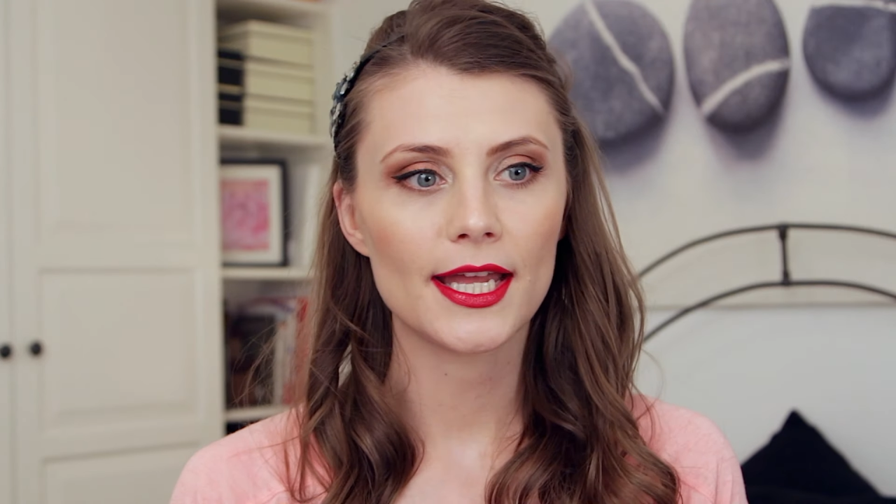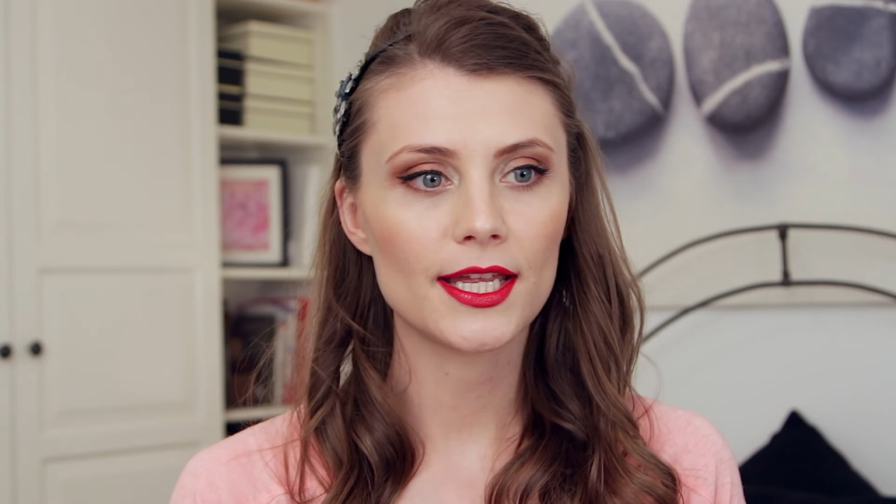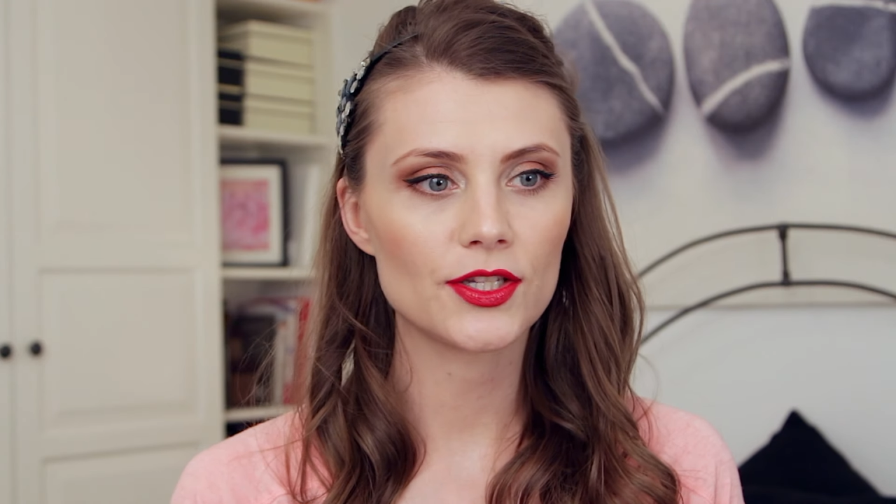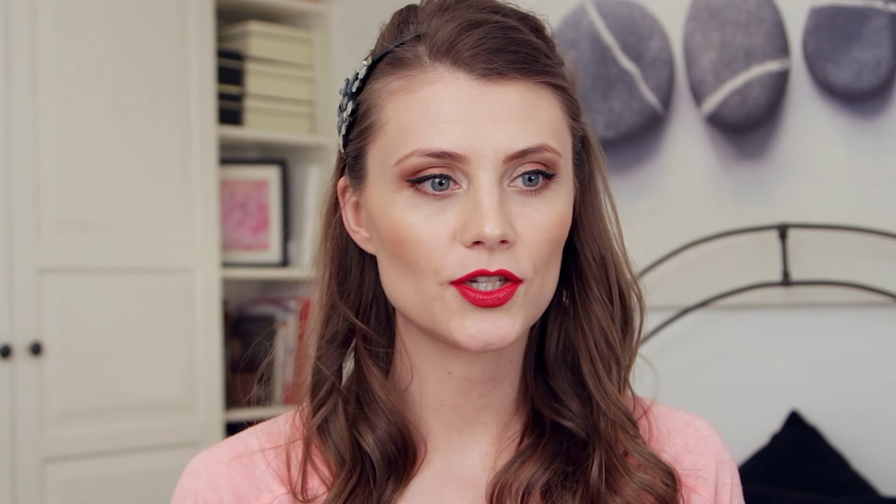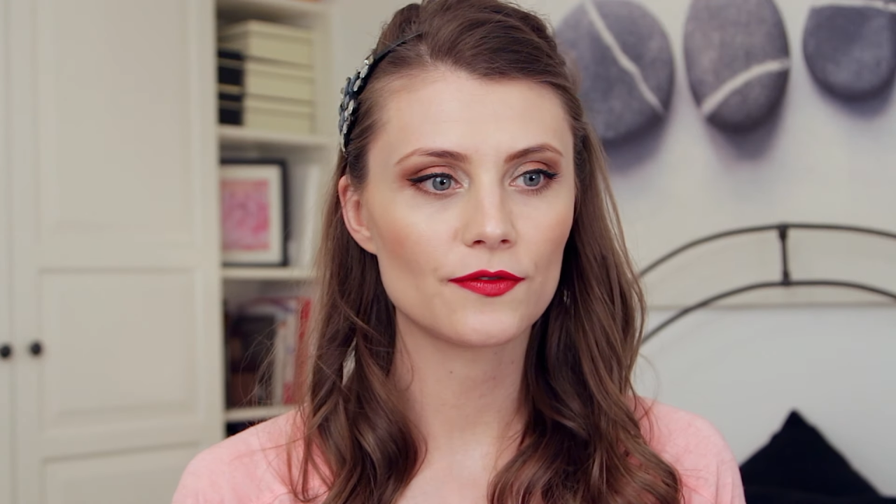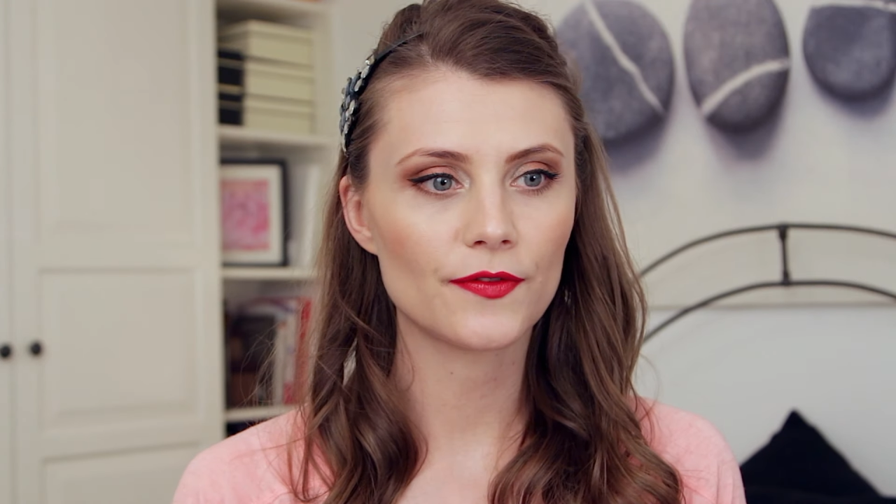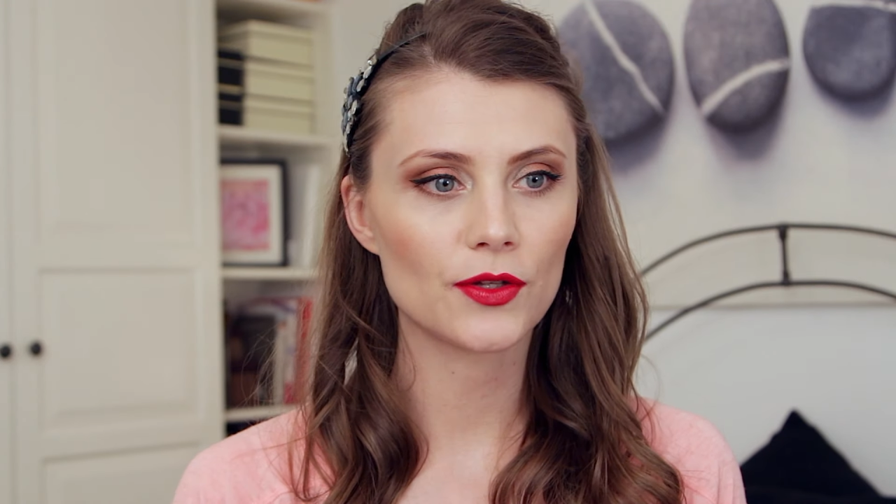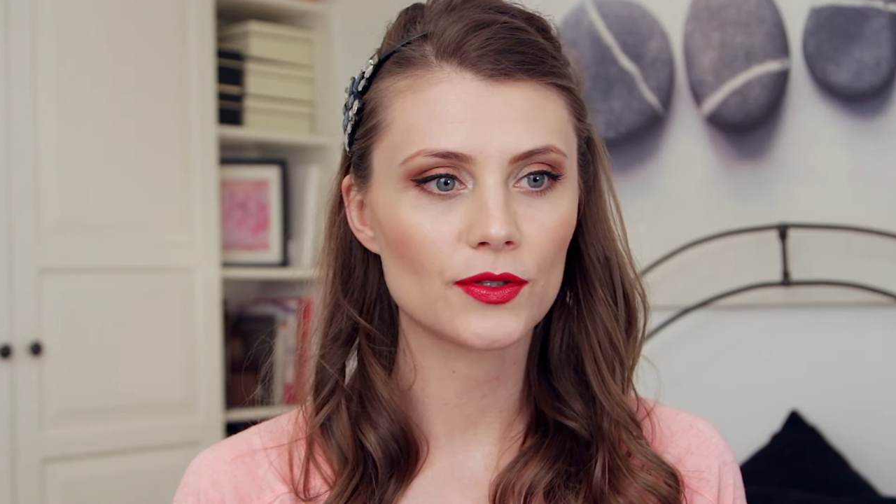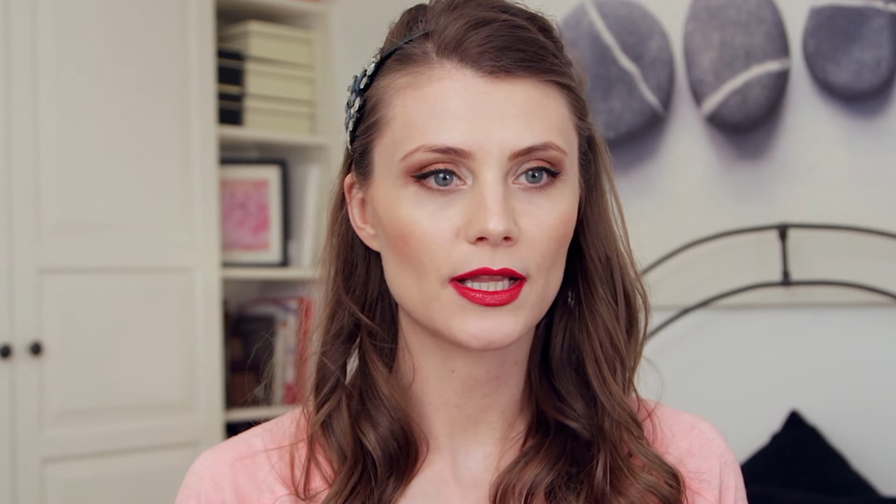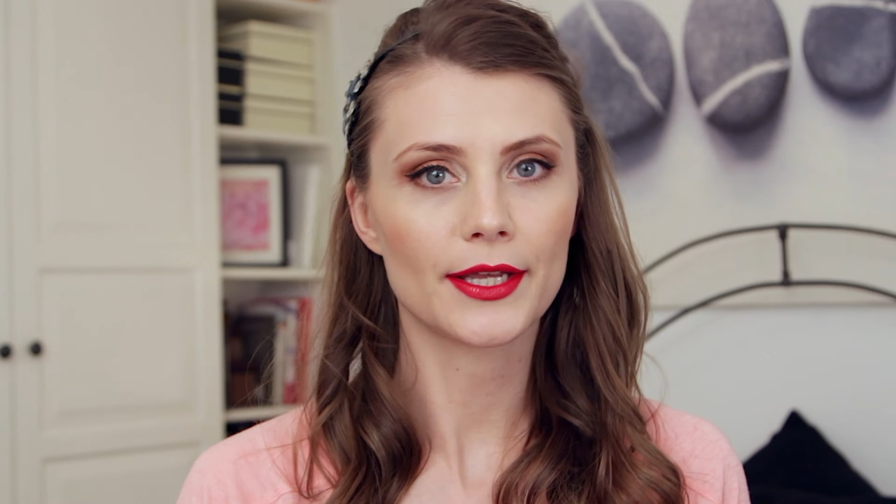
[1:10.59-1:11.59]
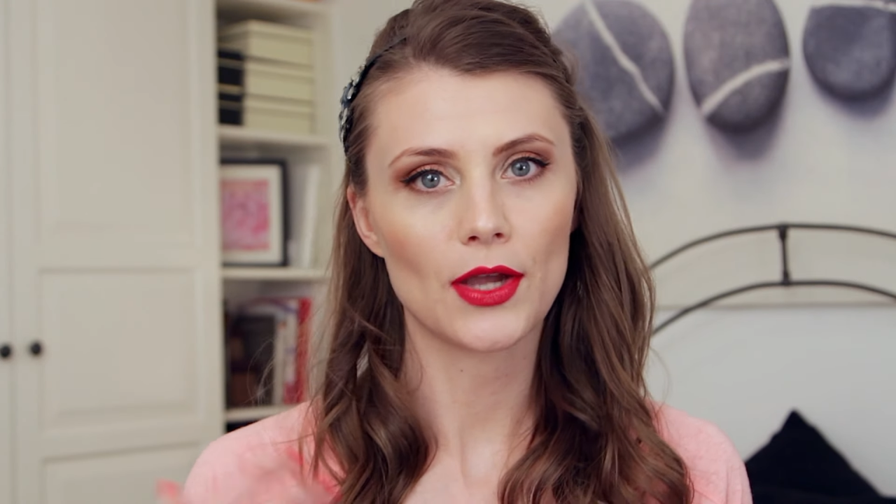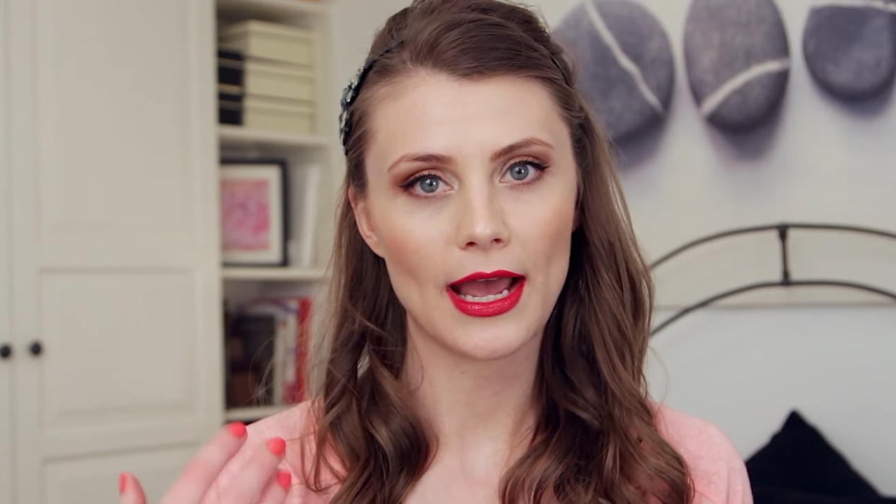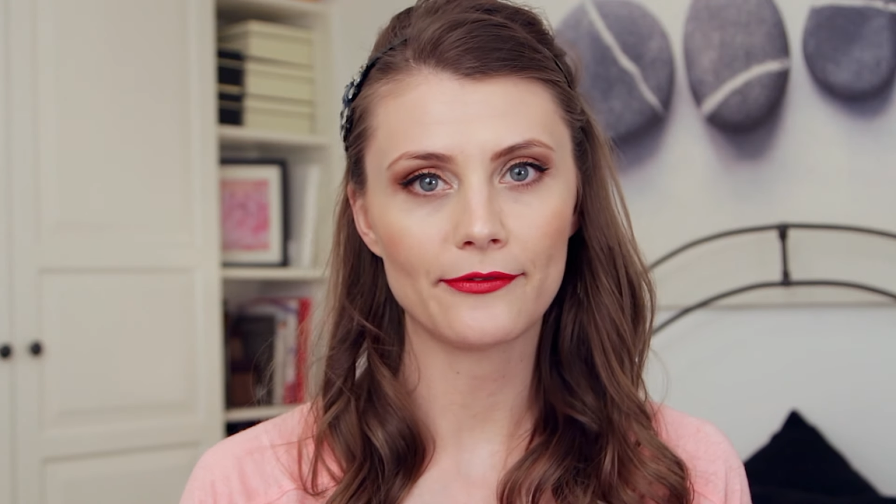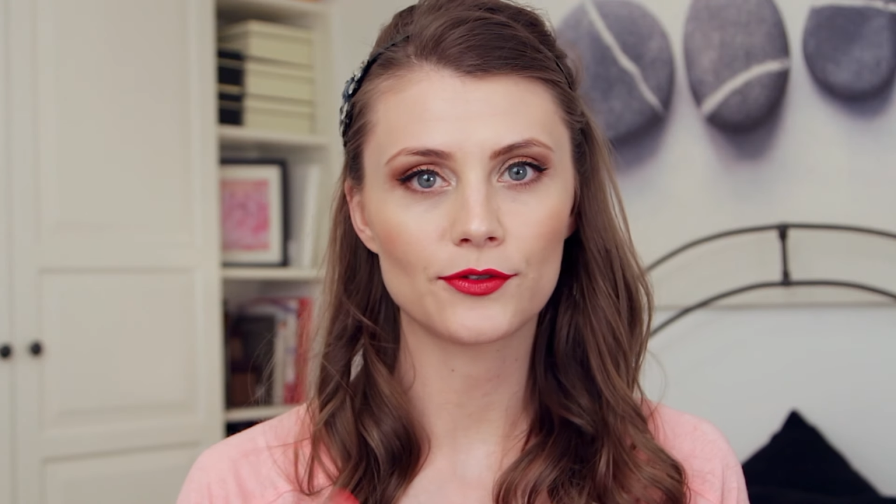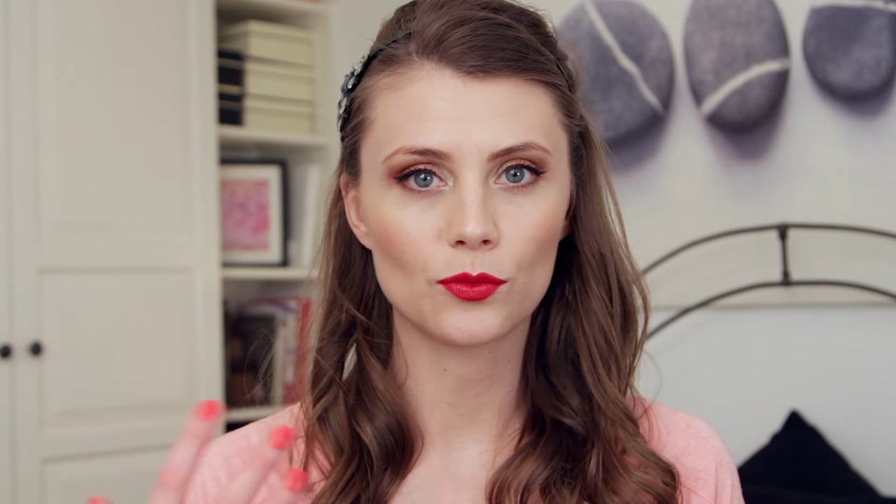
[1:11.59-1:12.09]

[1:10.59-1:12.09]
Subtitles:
It just feels like you have